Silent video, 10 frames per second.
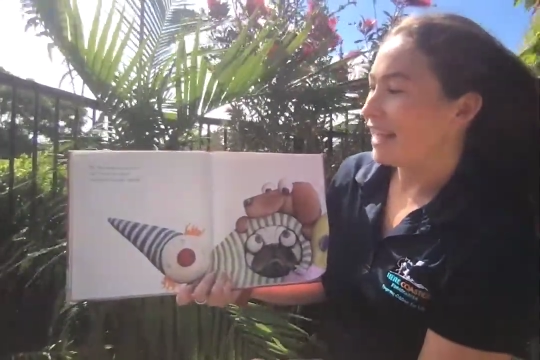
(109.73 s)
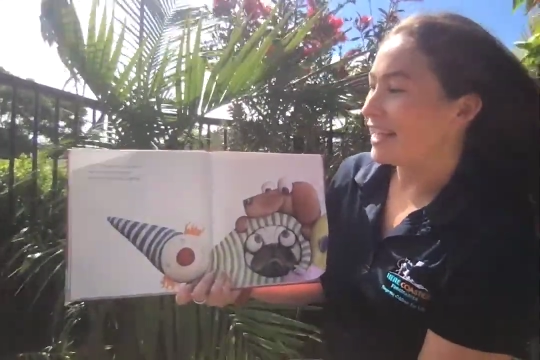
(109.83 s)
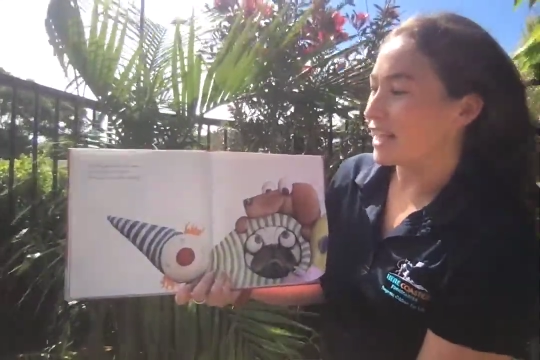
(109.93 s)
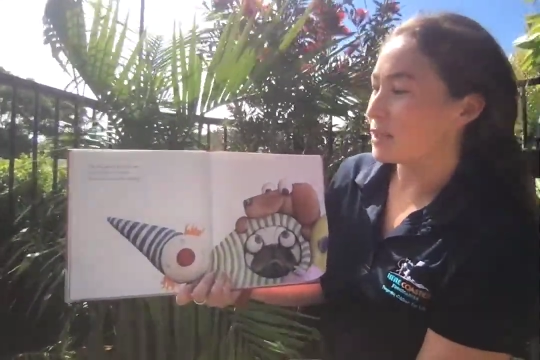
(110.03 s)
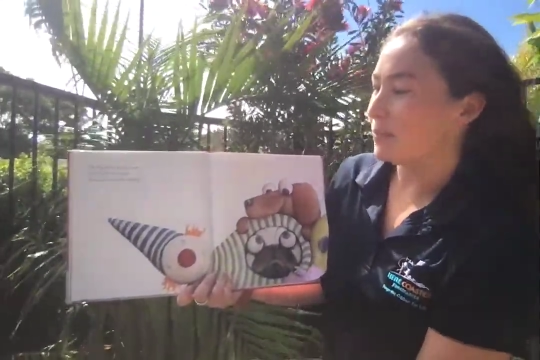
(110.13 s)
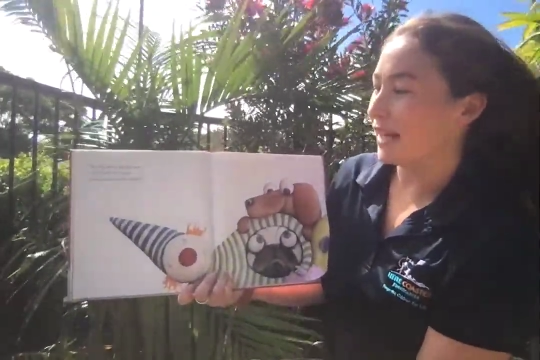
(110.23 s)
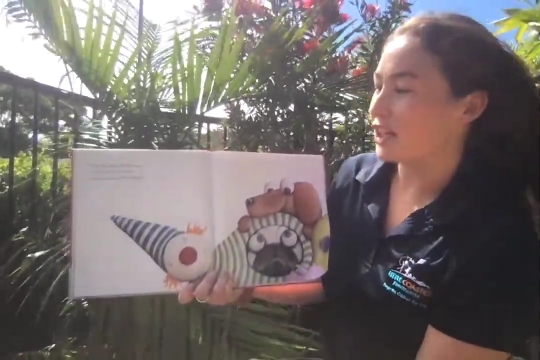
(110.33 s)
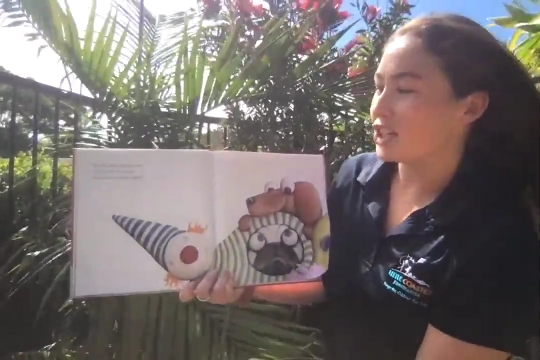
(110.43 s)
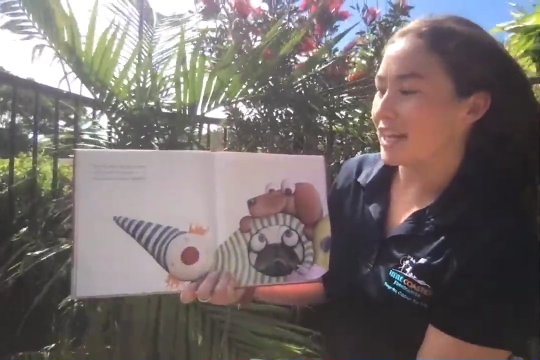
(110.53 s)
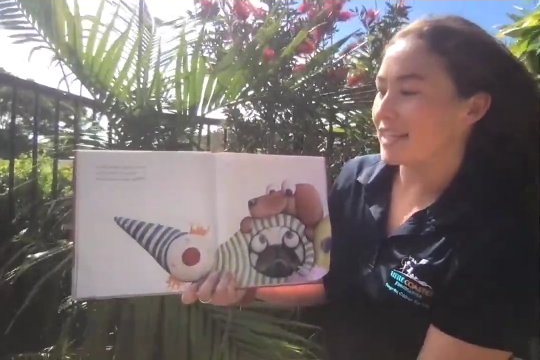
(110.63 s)
Yes, Pig
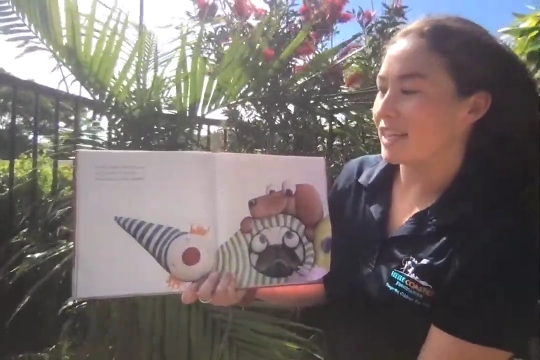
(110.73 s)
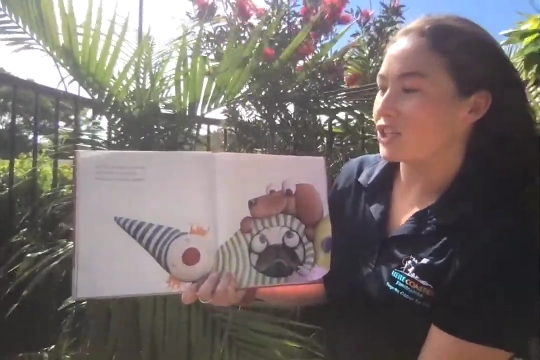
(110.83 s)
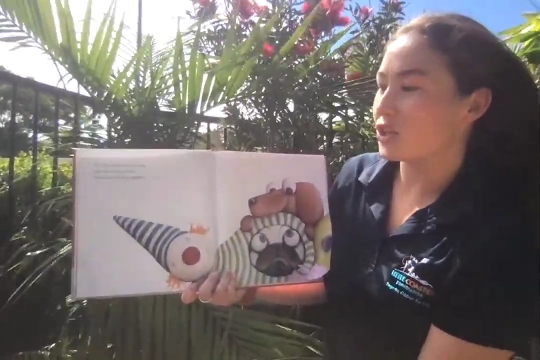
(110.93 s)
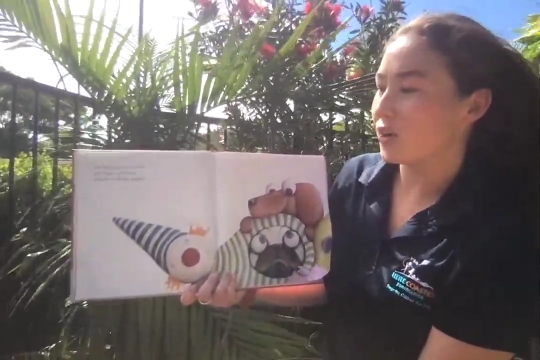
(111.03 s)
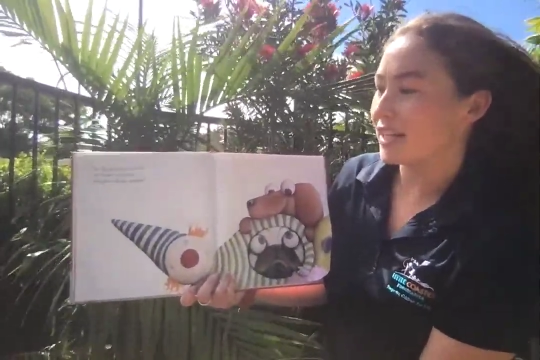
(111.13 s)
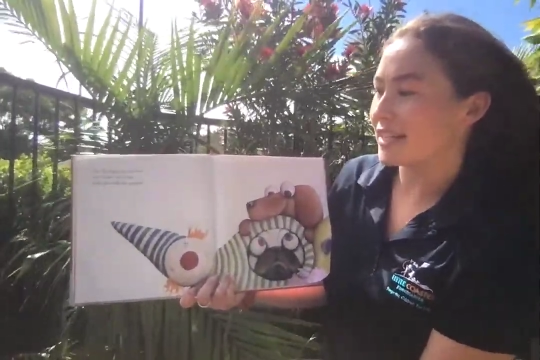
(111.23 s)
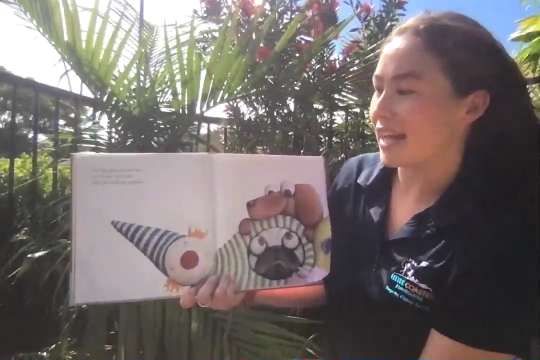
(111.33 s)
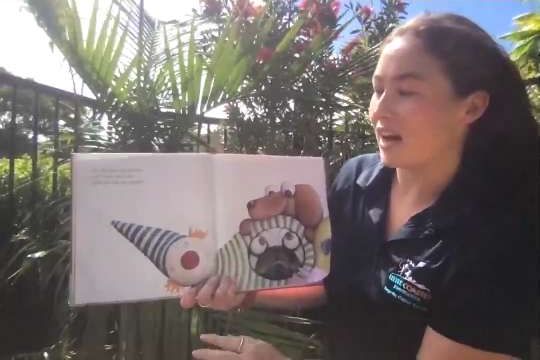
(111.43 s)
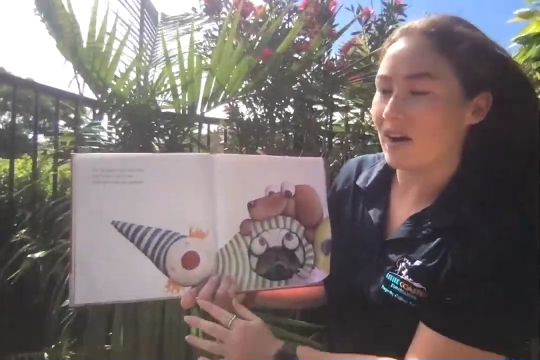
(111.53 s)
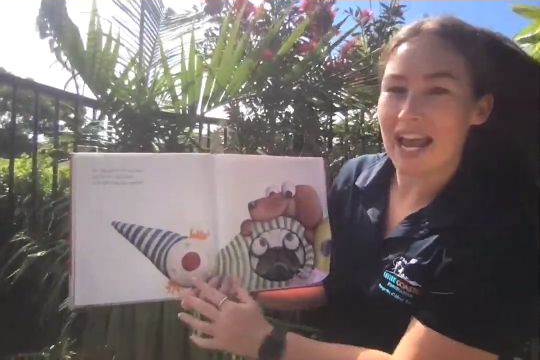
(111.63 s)
shares his toys
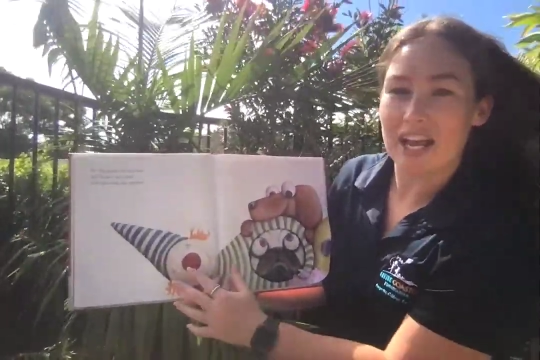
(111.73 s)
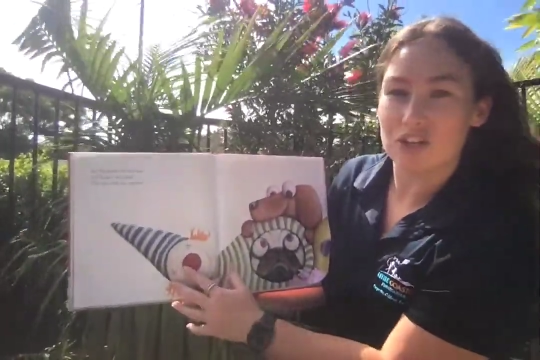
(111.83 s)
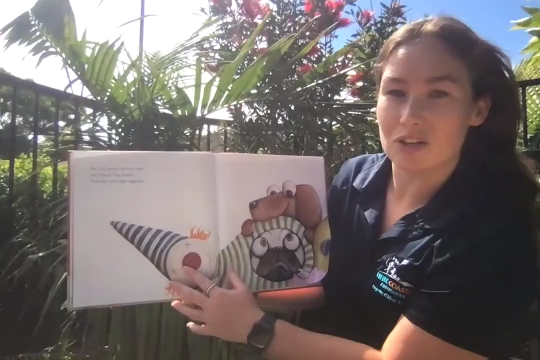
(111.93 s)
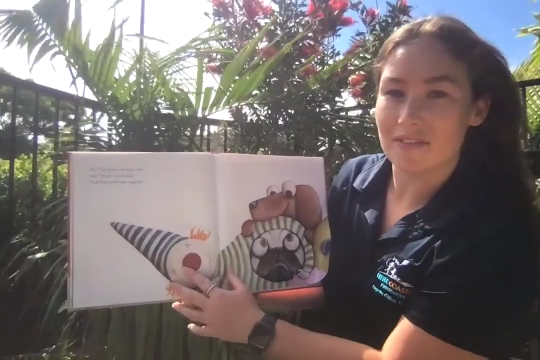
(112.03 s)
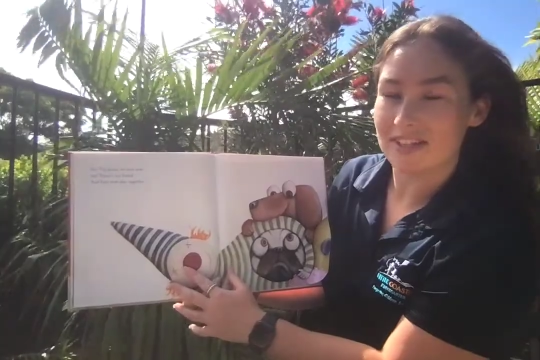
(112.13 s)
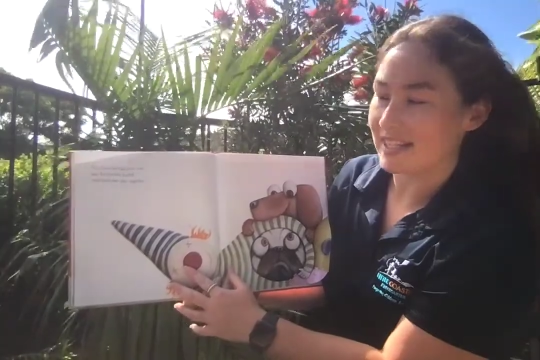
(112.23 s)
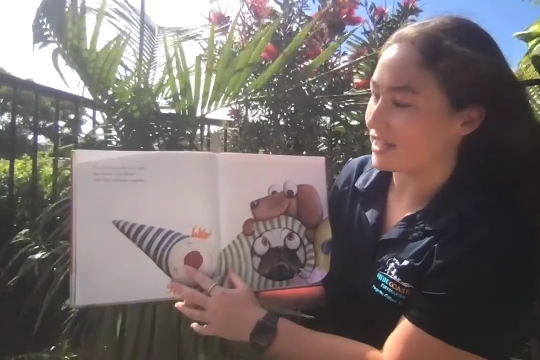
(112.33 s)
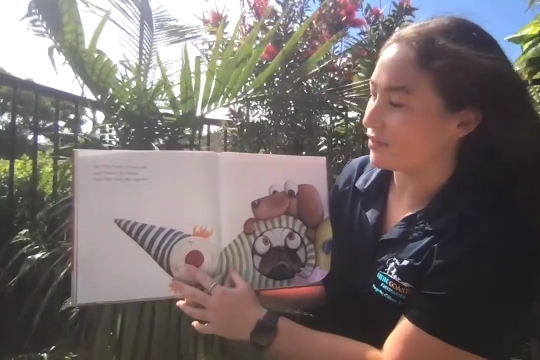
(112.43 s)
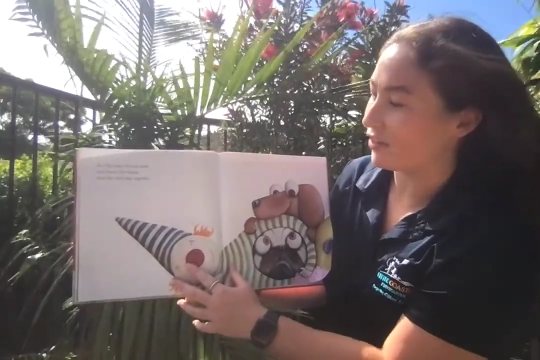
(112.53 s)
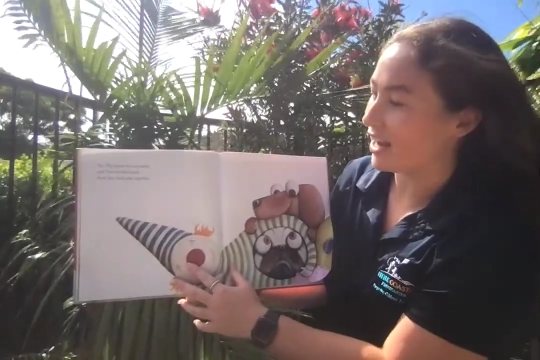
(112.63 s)
now, and Trevor's
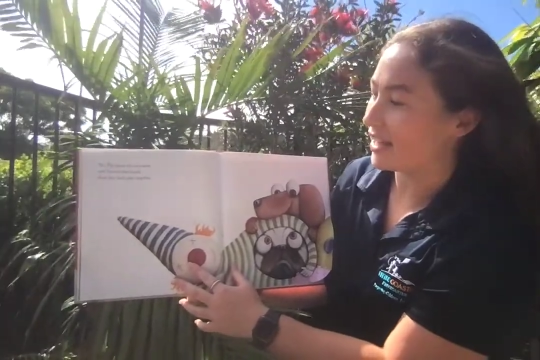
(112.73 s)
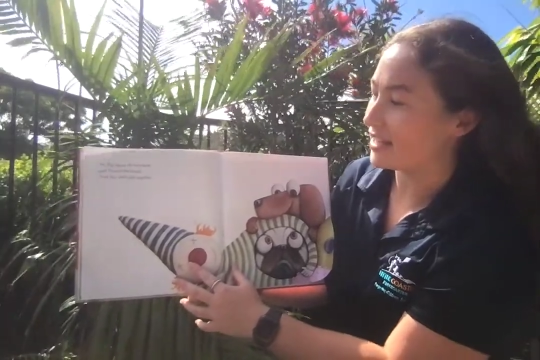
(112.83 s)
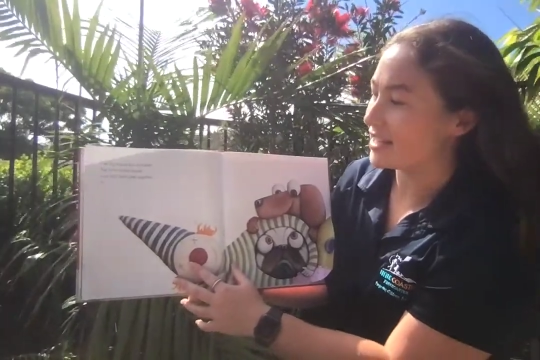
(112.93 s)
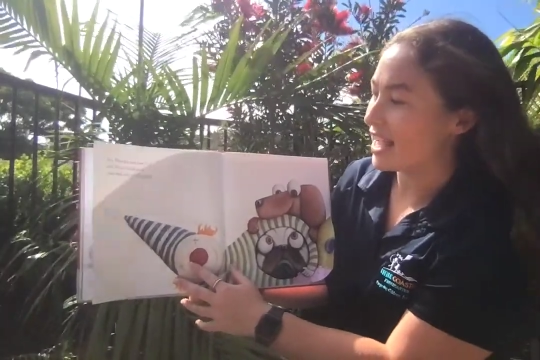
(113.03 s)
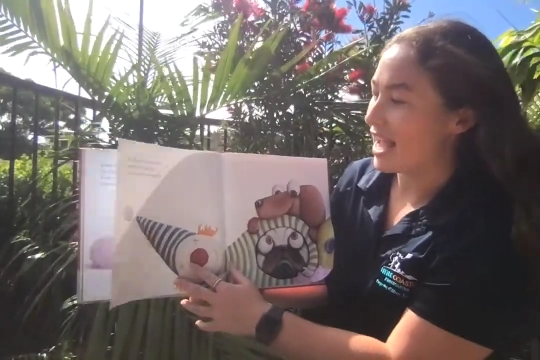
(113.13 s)
his friend,